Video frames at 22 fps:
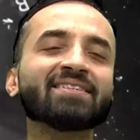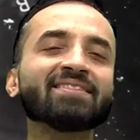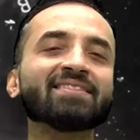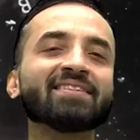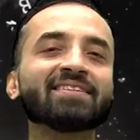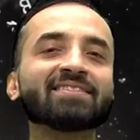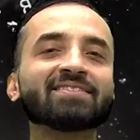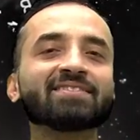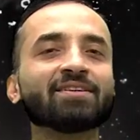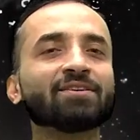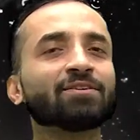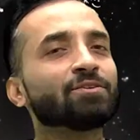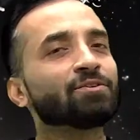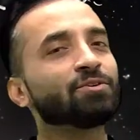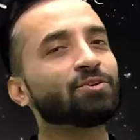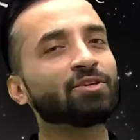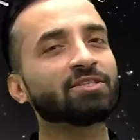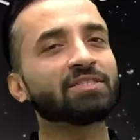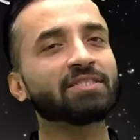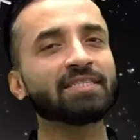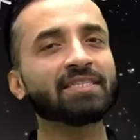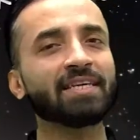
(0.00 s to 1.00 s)
this, you're
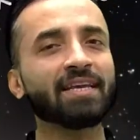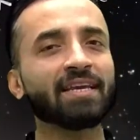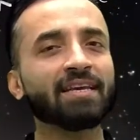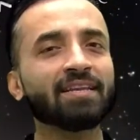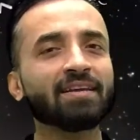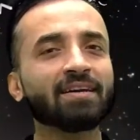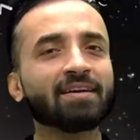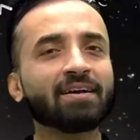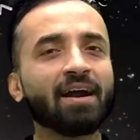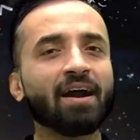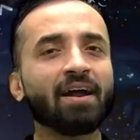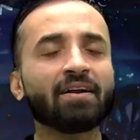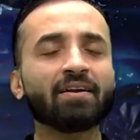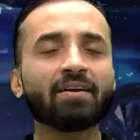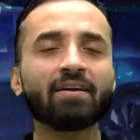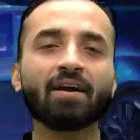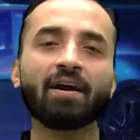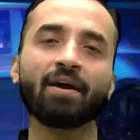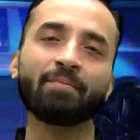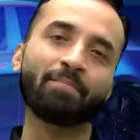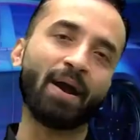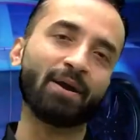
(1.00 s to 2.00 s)
sitting in a car
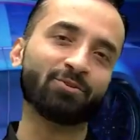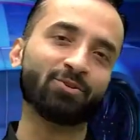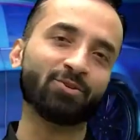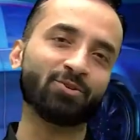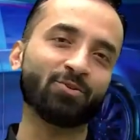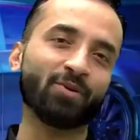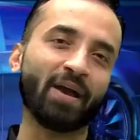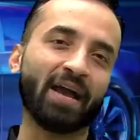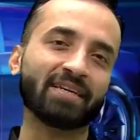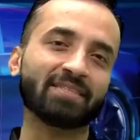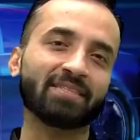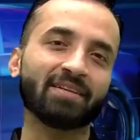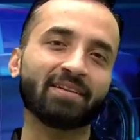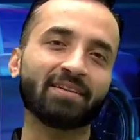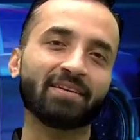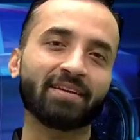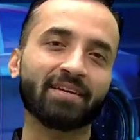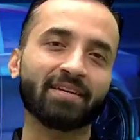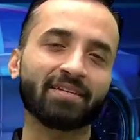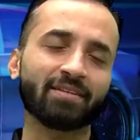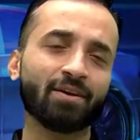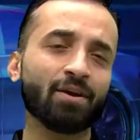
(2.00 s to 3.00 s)
about to accelerate.
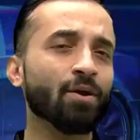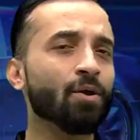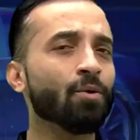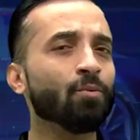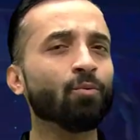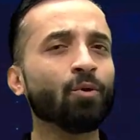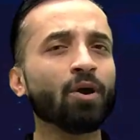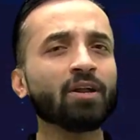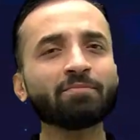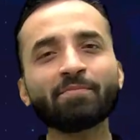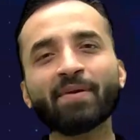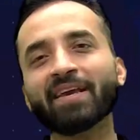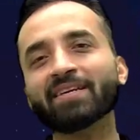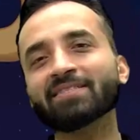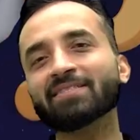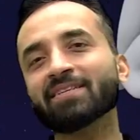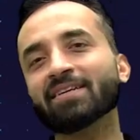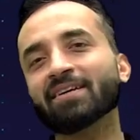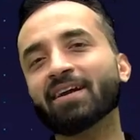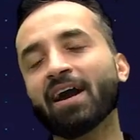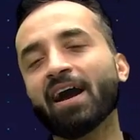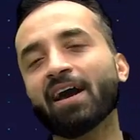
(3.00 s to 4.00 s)
What makes the
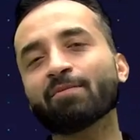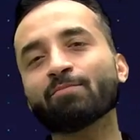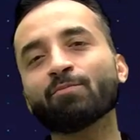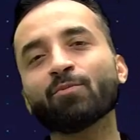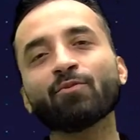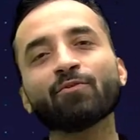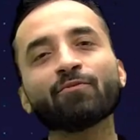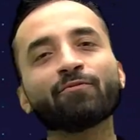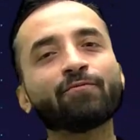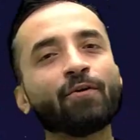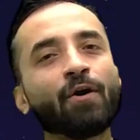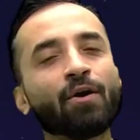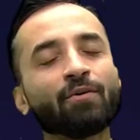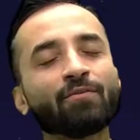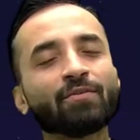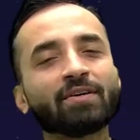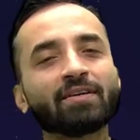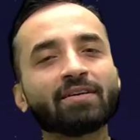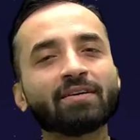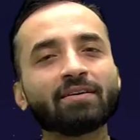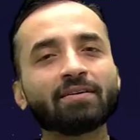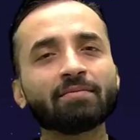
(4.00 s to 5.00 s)
car move
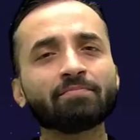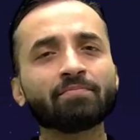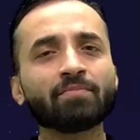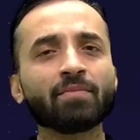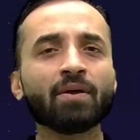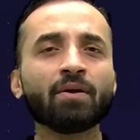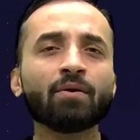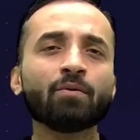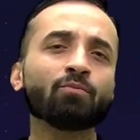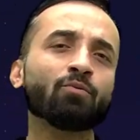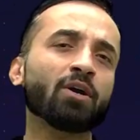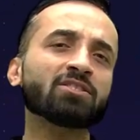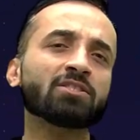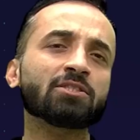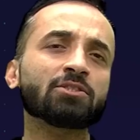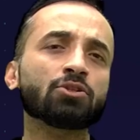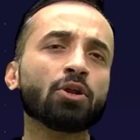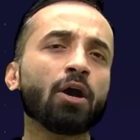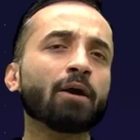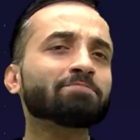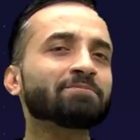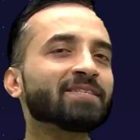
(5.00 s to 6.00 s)
forward? What
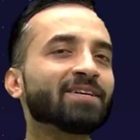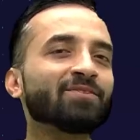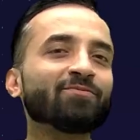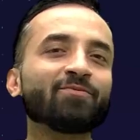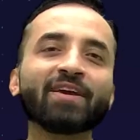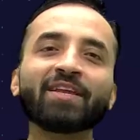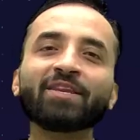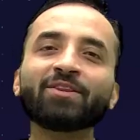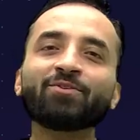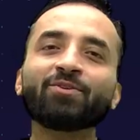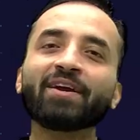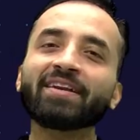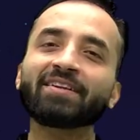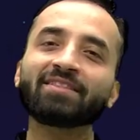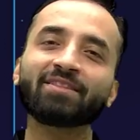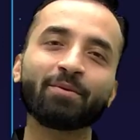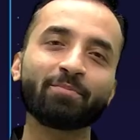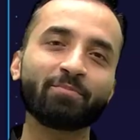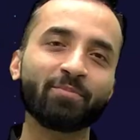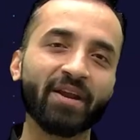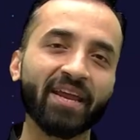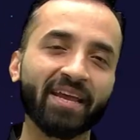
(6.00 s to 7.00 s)
stops it when you hit the
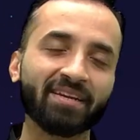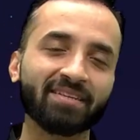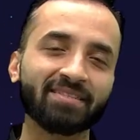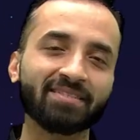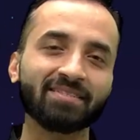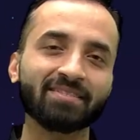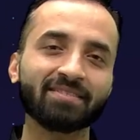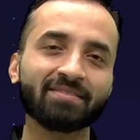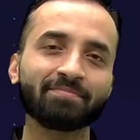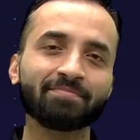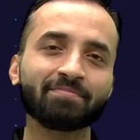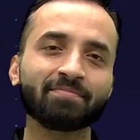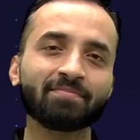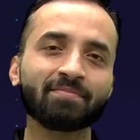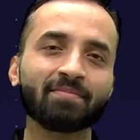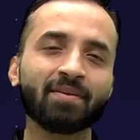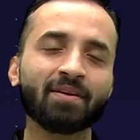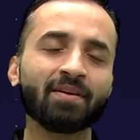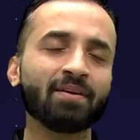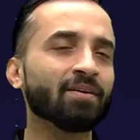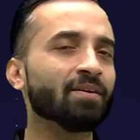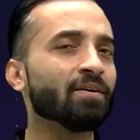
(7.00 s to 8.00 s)
brakes?
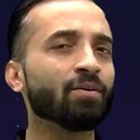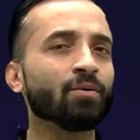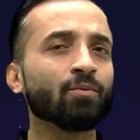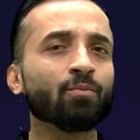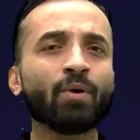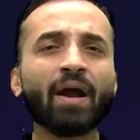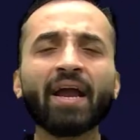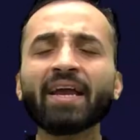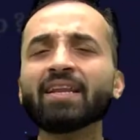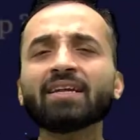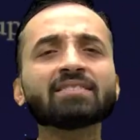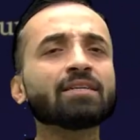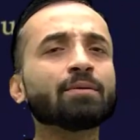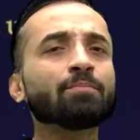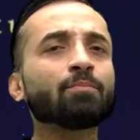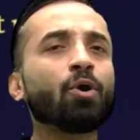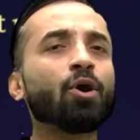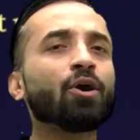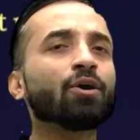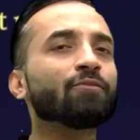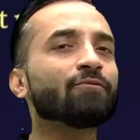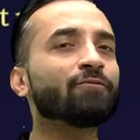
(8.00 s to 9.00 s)
Why does a
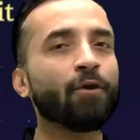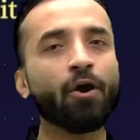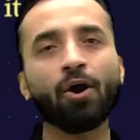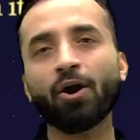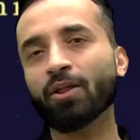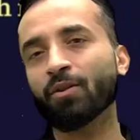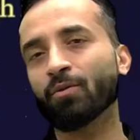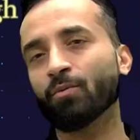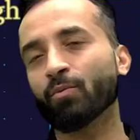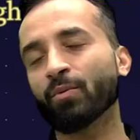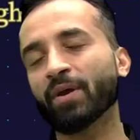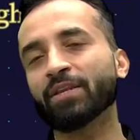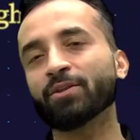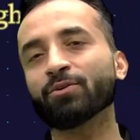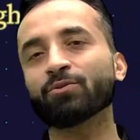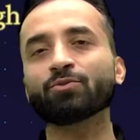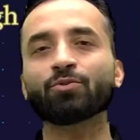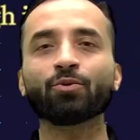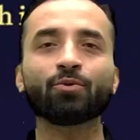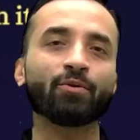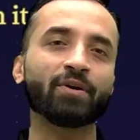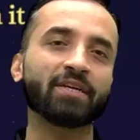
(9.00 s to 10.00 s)
ball fall when you
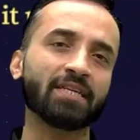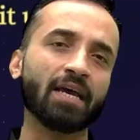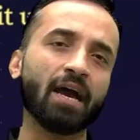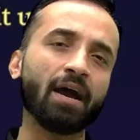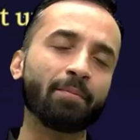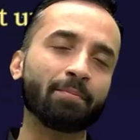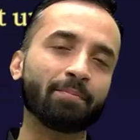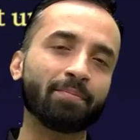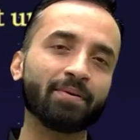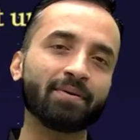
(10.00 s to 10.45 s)
throw it up?